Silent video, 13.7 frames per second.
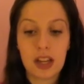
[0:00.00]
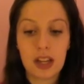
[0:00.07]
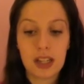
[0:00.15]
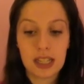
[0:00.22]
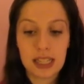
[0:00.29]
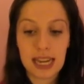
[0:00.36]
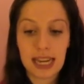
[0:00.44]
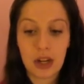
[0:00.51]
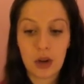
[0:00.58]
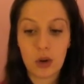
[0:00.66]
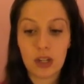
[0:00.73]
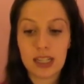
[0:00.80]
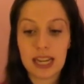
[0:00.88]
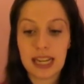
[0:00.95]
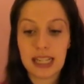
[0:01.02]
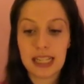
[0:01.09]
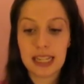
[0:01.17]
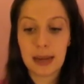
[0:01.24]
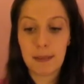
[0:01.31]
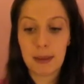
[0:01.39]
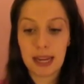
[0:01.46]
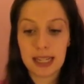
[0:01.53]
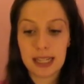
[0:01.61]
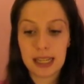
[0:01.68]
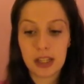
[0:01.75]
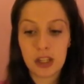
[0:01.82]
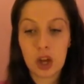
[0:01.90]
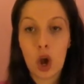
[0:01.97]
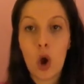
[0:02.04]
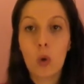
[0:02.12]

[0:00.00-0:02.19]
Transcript: to undertake on a day-to-day basis